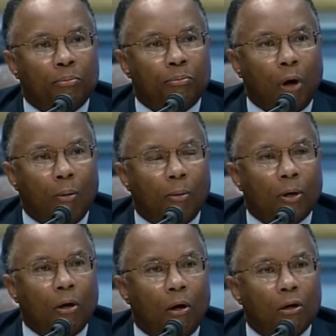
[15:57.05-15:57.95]
probable
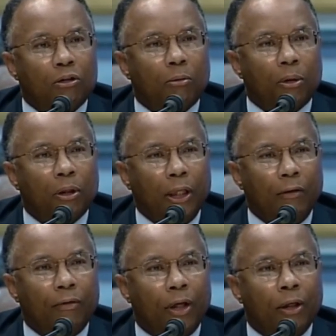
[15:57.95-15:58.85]
cause to
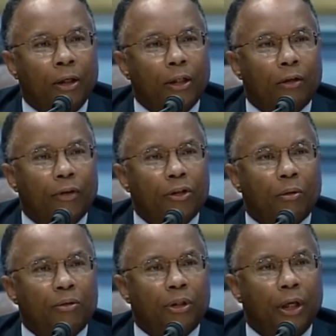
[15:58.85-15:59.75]
believe that an
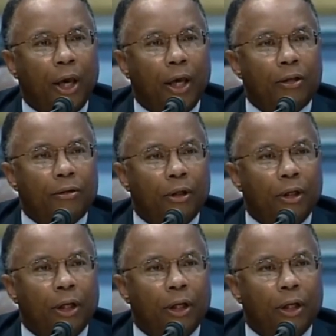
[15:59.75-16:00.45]
individual is engaged in an